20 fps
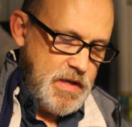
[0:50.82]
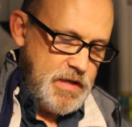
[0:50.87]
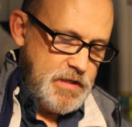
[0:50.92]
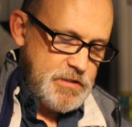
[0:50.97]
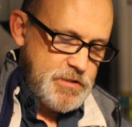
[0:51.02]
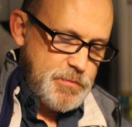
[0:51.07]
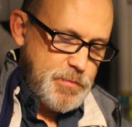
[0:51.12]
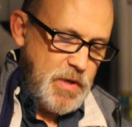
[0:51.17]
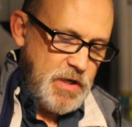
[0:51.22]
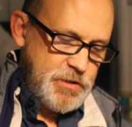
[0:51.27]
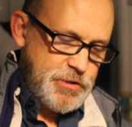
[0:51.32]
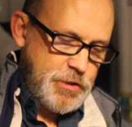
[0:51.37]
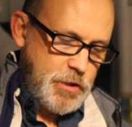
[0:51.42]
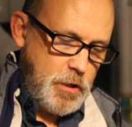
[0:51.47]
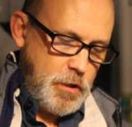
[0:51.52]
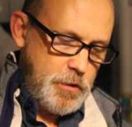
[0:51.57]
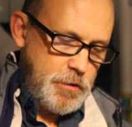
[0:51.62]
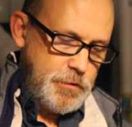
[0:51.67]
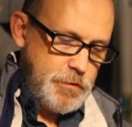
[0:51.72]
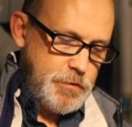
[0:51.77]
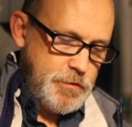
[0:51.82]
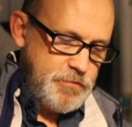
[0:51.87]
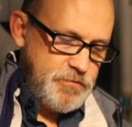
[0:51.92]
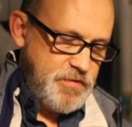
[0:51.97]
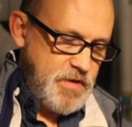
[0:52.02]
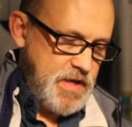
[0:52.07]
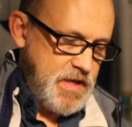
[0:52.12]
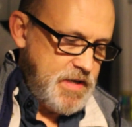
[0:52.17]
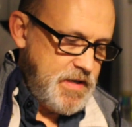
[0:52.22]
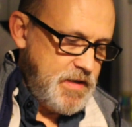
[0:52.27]
It's much harder to
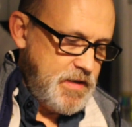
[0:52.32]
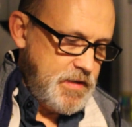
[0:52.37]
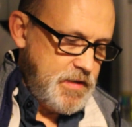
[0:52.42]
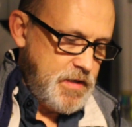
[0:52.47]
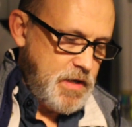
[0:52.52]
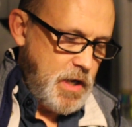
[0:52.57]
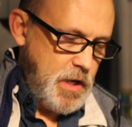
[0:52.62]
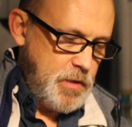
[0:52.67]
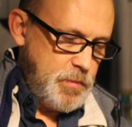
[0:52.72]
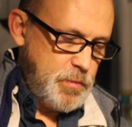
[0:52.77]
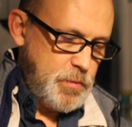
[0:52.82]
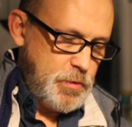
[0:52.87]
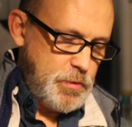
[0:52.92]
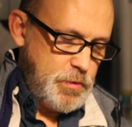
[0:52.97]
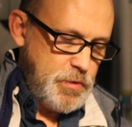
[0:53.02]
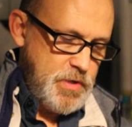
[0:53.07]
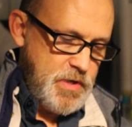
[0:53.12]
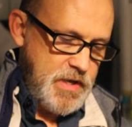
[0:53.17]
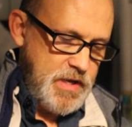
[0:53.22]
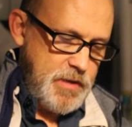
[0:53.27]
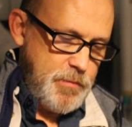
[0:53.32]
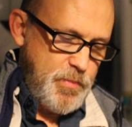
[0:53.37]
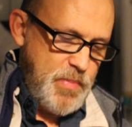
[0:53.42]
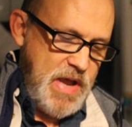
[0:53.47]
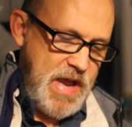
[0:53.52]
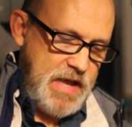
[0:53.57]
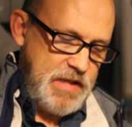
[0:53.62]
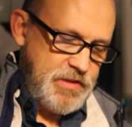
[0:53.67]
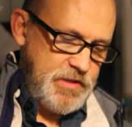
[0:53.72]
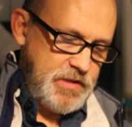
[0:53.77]
find a humble,
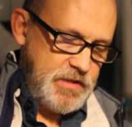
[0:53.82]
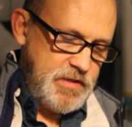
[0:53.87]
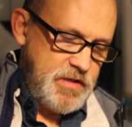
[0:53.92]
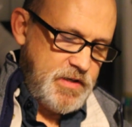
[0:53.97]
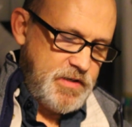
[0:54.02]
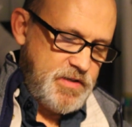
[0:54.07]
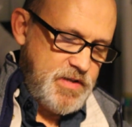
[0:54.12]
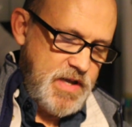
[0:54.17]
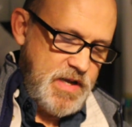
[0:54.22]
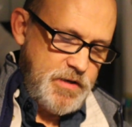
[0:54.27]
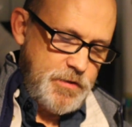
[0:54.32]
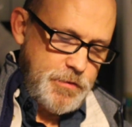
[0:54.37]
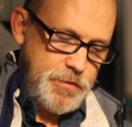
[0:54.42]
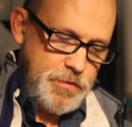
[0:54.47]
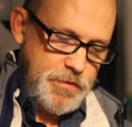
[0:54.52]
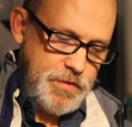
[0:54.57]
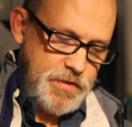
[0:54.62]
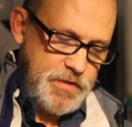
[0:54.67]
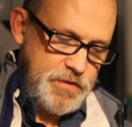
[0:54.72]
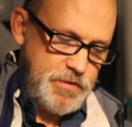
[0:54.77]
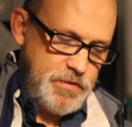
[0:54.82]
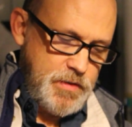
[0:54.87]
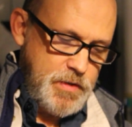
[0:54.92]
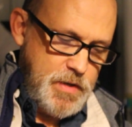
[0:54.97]
empathic dictator that